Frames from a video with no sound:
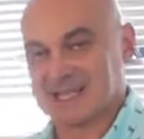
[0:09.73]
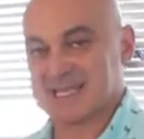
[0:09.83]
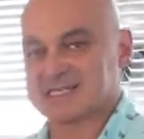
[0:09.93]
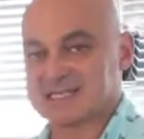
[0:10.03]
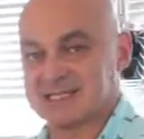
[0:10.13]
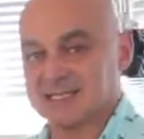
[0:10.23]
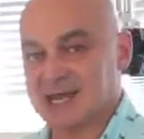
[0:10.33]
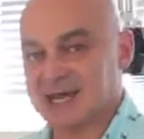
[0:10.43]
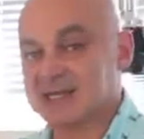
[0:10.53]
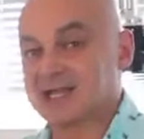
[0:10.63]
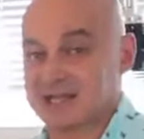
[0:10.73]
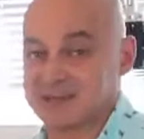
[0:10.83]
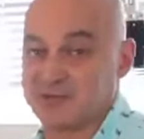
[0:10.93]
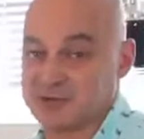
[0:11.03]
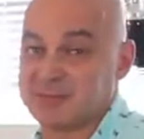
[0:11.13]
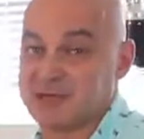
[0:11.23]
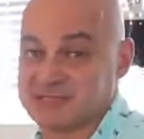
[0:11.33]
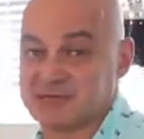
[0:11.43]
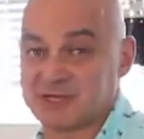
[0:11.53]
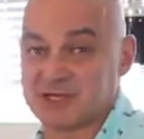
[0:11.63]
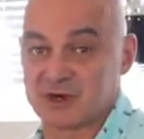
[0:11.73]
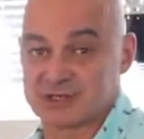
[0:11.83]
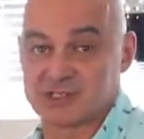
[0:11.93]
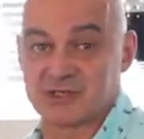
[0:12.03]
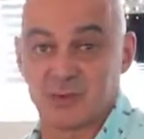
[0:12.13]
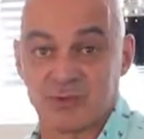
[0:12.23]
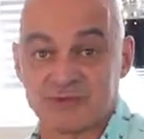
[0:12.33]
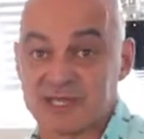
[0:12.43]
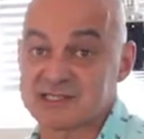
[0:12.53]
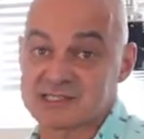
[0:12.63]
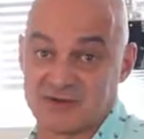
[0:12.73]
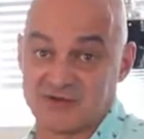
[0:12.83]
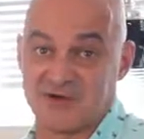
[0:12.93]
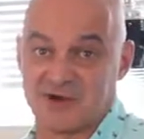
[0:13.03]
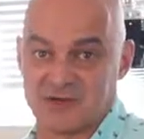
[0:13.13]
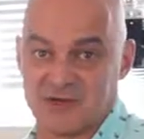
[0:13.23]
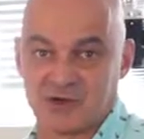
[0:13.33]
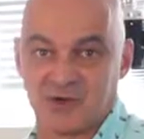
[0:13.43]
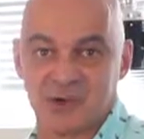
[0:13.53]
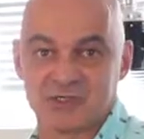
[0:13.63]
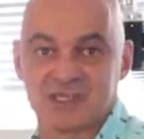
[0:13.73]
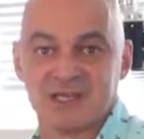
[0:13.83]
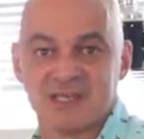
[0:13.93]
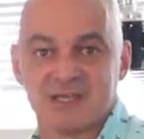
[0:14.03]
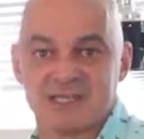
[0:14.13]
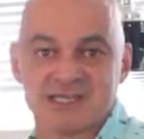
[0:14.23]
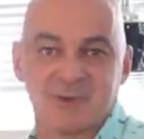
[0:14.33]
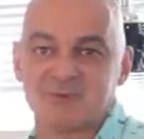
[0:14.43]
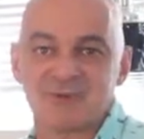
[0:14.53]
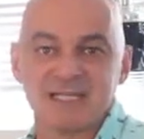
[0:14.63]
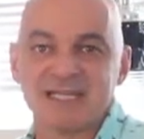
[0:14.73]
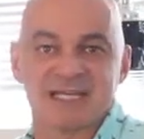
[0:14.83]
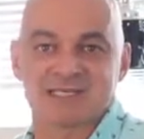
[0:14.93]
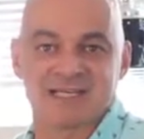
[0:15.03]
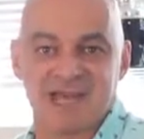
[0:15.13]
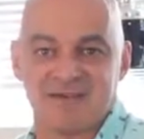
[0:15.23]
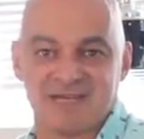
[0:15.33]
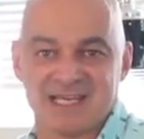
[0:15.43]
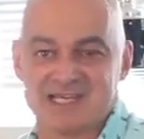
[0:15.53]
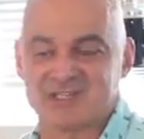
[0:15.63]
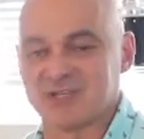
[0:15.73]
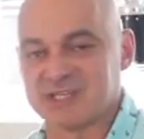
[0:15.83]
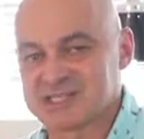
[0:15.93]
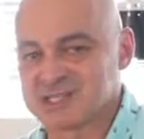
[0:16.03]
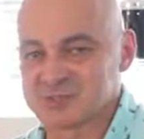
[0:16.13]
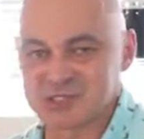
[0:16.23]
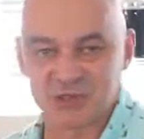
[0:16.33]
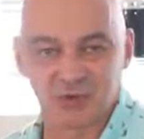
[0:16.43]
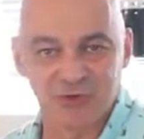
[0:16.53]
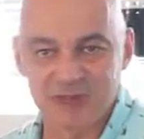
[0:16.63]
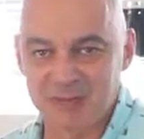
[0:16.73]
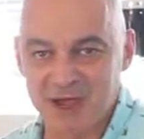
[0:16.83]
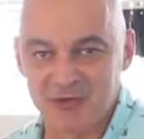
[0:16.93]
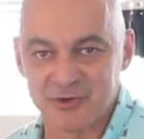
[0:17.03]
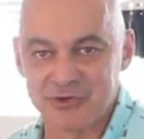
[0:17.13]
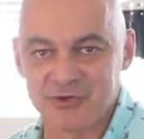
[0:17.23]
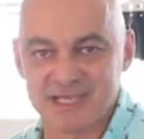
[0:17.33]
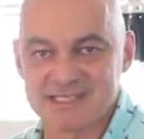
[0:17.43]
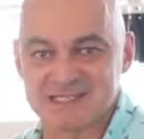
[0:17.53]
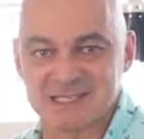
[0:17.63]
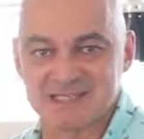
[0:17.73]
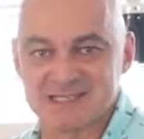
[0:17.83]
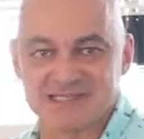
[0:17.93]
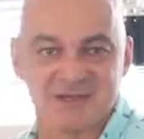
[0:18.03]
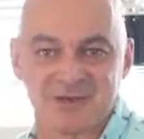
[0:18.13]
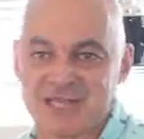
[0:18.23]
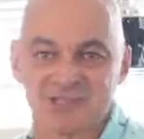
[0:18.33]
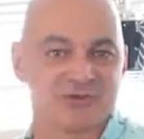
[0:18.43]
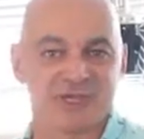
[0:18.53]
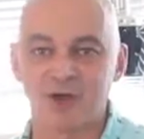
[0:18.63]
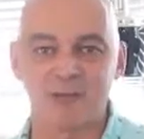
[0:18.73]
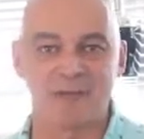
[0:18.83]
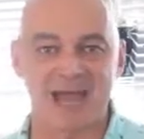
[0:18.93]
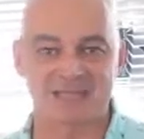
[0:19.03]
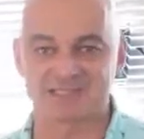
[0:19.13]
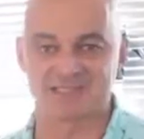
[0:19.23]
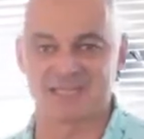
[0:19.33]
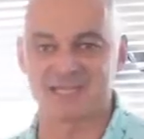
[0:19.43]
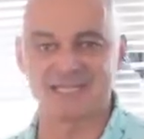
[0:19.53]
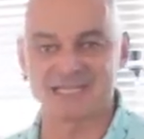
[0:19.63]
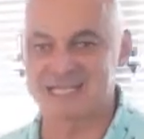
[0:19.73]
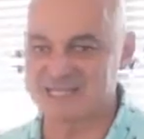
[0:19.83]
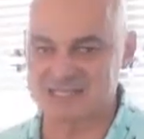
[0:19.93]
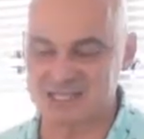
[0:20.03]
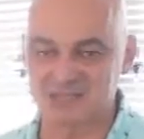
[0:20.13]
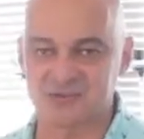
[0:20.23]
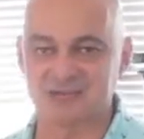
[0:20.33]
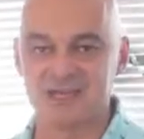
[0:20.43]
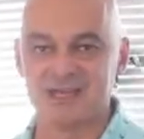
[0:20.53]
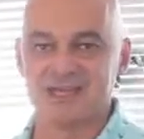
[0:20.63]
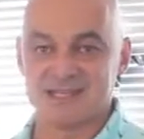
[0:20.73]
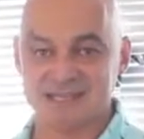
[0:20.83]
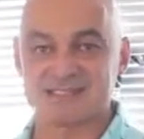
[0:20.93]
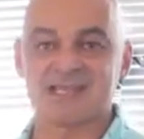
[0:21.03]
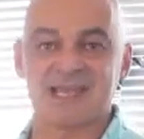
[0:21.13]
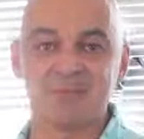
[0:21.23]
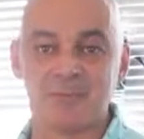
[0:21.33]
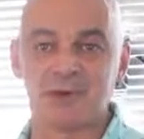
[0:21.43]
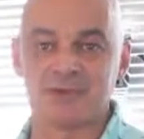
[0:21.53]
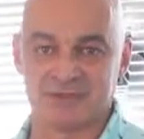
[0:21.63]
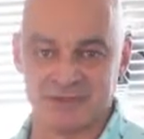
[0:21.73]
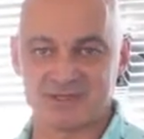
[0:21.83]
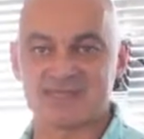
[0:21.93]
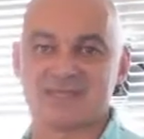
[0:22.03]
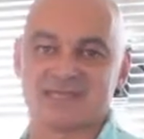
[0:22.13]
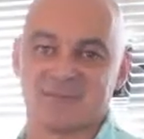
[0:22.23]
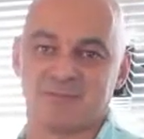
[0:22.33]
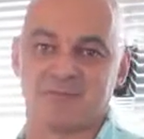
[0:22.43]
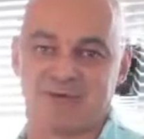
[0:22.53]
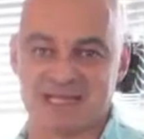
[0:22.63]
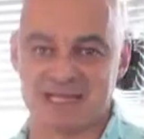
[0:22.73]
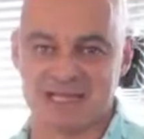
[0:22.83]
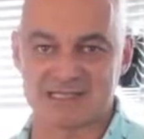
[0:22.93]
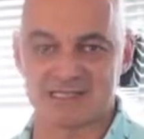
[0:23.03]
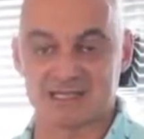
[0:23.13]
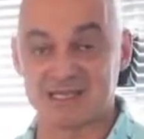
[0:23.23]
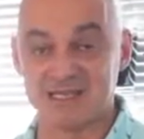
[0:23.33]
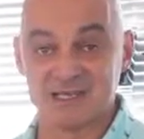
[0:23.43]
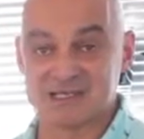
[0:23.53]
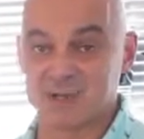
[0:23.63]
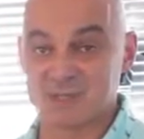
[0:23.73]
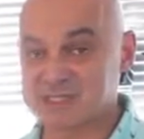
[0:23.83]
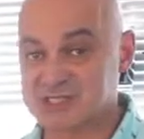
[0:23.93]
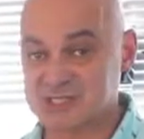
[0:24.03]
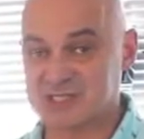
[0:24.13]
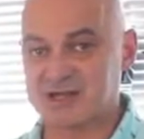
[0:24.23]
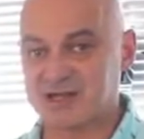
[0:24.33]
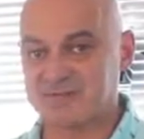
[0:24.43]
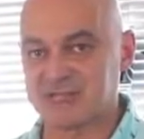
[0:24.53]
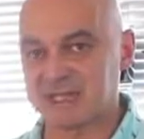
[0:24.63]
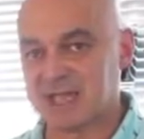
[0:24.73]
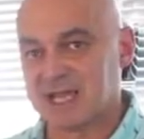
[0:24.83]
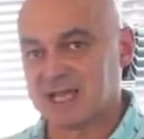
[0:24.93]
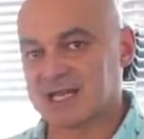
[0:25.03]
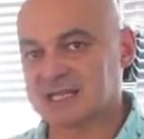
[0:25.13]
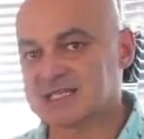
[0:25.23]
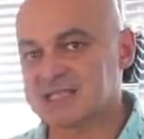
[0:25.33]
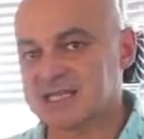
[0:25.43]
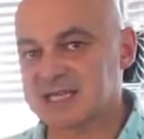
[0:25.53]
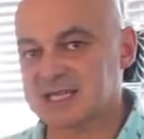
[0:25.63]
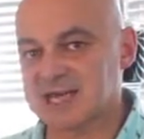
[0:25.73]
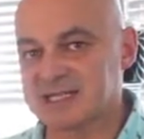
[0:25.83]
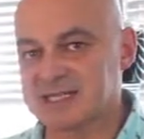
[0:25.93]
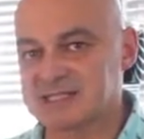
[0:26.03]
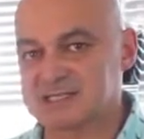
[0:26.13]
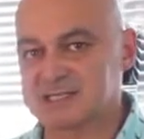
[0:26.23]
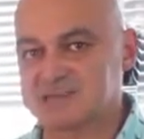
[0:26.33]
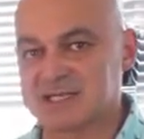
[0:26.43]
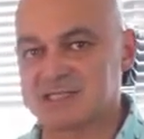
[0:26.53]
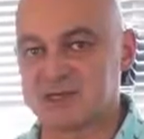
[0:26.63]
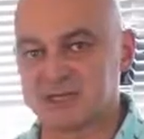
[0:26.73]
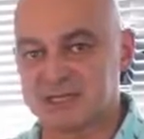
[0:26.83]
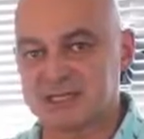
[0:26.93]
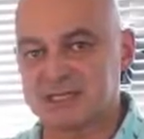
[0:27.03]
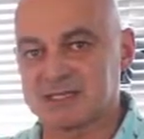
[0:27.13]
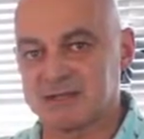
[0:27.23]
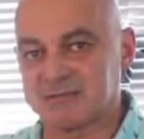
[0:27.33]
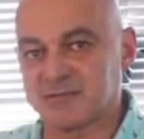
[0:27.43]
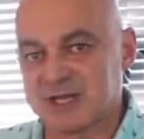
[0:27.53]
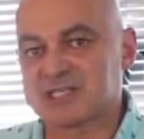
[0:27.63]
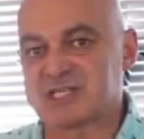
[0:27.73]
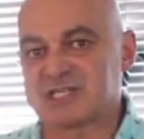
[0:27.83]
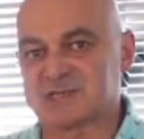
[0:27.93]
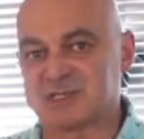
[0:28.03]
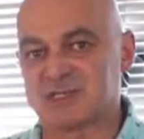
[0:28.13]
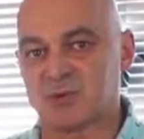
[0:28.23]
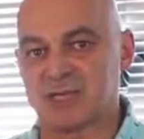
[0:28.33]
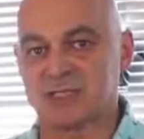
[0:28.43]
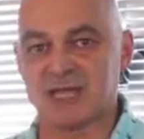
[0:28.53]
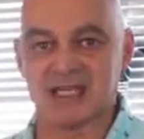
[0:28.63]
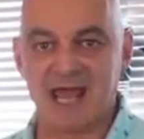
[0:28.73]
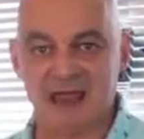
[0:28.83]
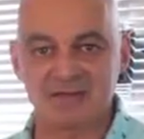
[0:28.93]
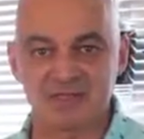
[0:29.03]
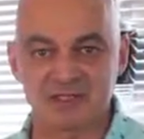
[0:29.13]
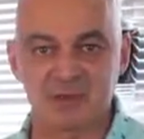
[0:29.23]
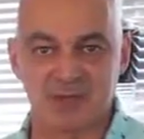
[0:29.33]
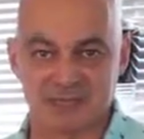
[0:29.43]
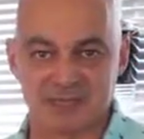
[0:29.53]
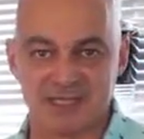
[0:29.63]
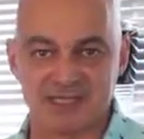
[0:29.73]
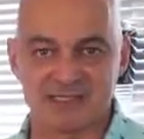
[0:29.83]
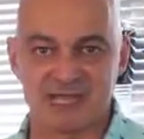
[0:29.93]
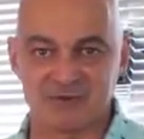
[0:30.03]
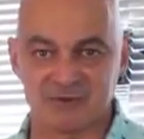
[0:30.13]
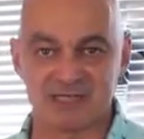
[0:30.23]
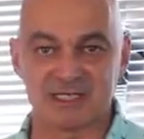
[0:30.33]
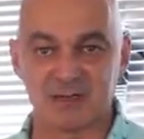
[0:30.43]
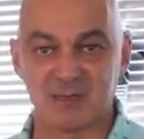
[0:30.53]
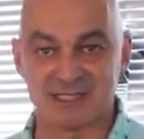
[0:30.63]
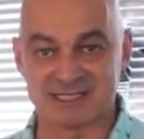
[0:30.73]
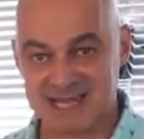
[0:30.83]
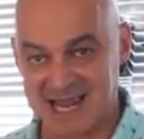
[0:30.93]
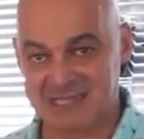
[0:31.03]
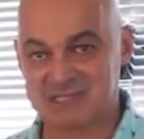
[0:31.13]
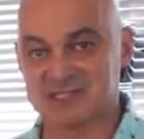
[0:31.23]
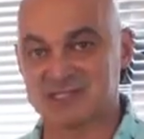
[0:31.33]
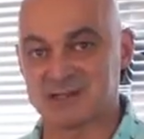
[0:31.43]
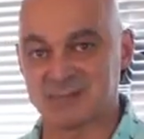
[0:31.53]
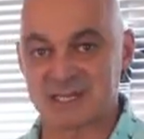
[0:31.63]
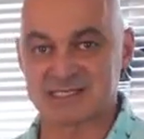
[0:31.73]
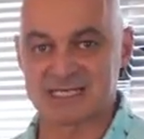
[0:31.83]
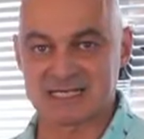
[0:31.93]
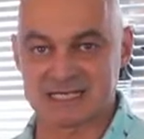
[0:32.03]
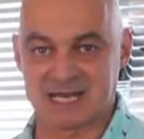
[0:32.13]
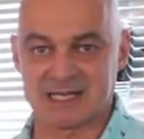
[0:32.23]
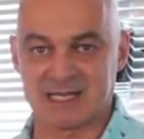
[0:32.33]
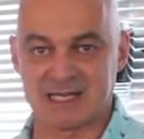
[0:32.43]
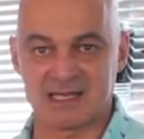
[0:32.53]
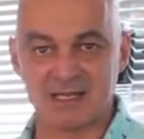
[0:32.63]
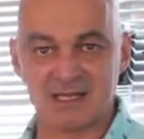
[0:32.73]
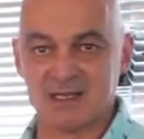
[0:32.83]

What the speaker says: And actually, unlike pretty much every cocktail that we've done so far in our course, this one really doesn't have any history. There's no story about who created it. There's no history going back to the 19th century. This is a modern, contemporary classic. So we're just going to dive in. And I guess the thing that I need to explain to you, and the thing that differentiates between an average one of these and a really good one, is actually the mixing technique.